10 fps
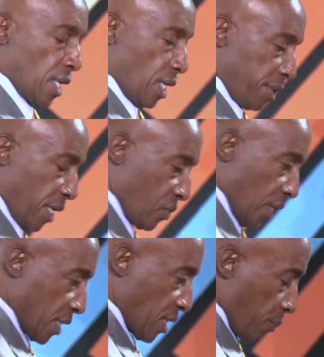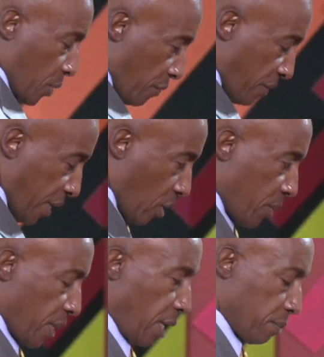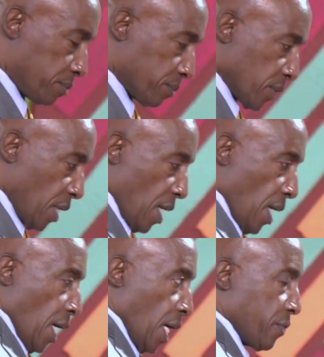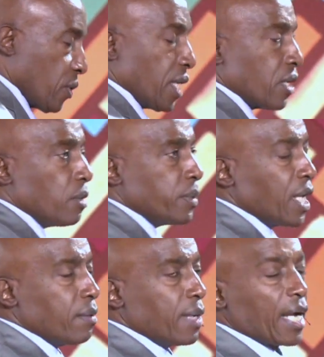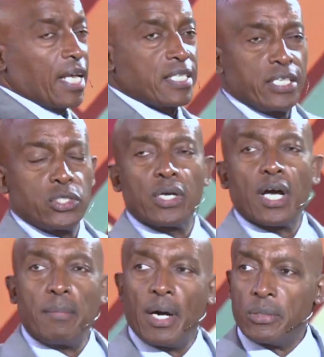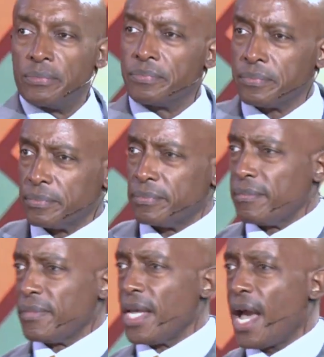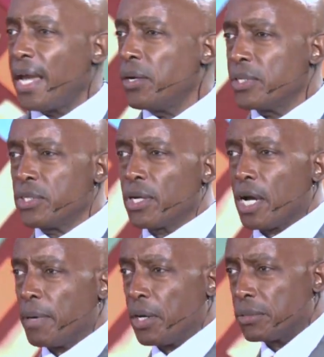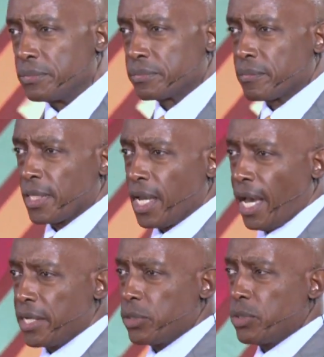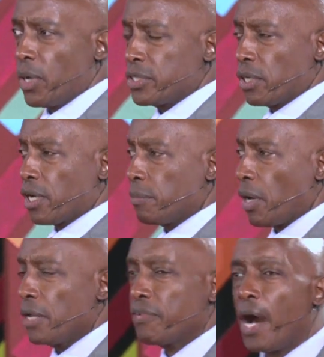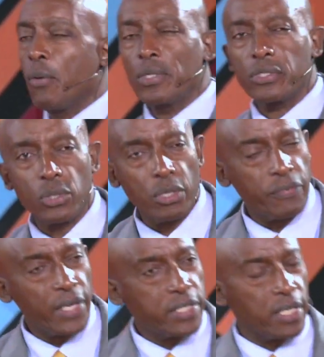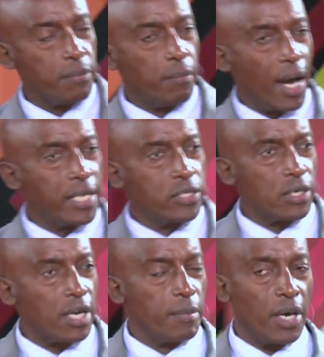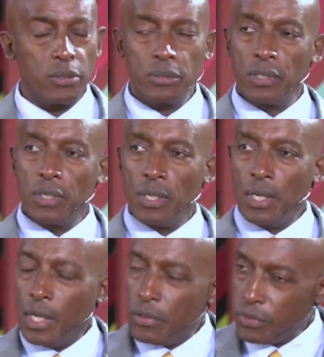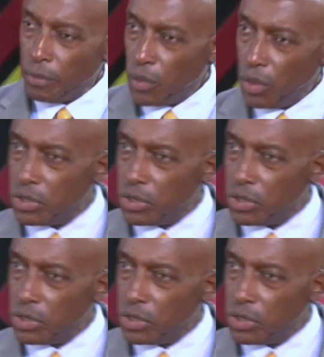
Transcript: Let me give you an example, a very common name. If you look at a common name like, let's say, John Kamau, I know a John Kamau, and you know a John Kamau. If I want to differentiate my John Kamau from your